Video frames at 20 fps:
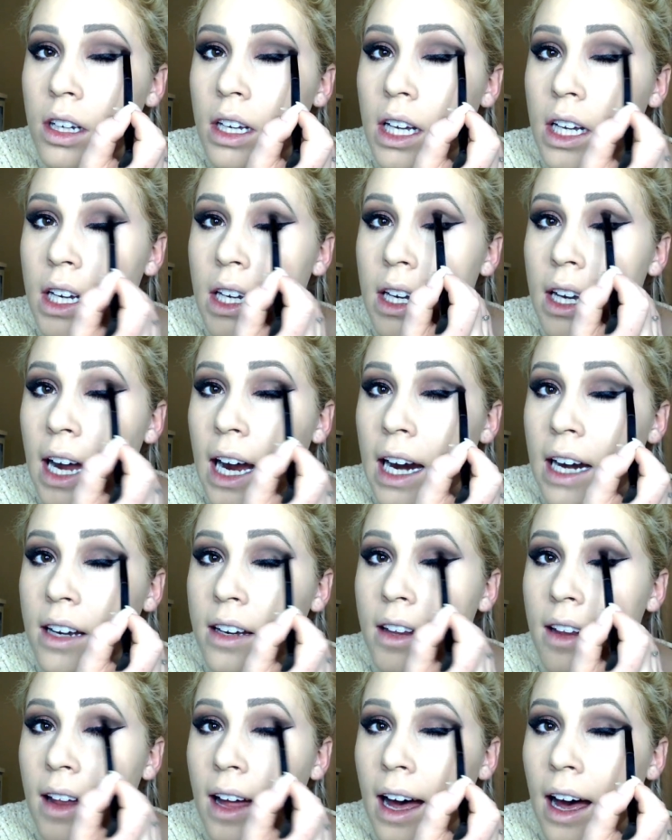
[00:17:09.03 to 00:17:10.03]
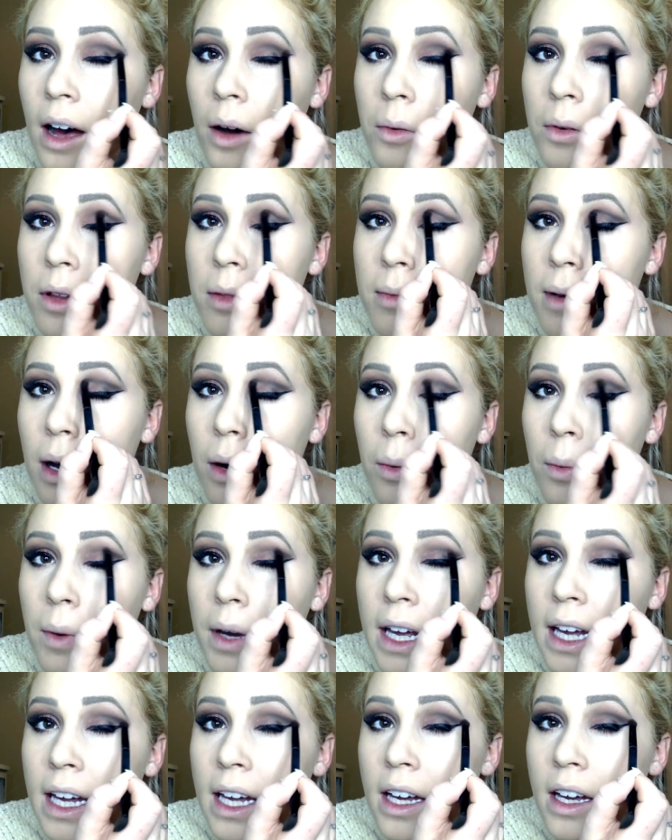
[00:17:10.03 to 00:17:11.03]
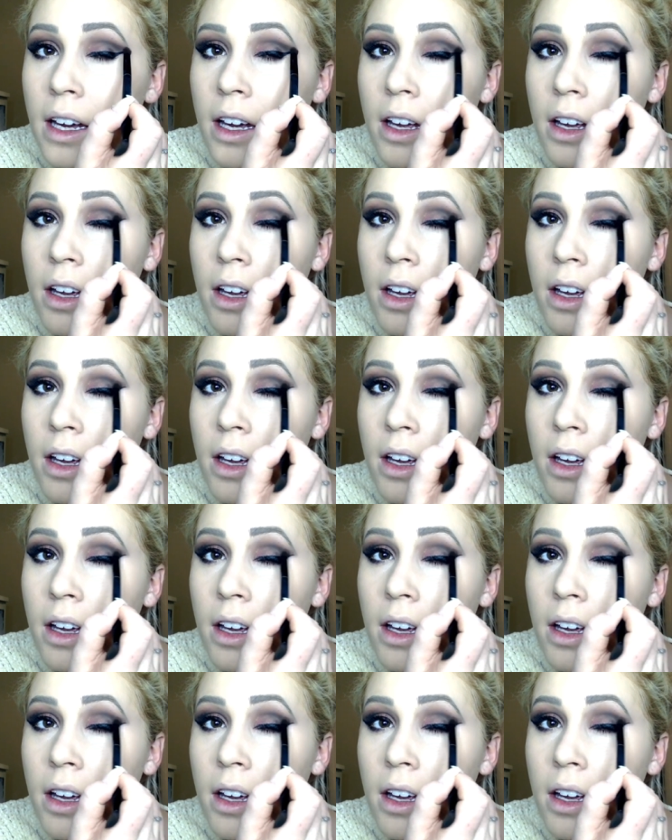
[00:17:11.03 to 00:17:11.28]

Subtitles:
connect that with my wing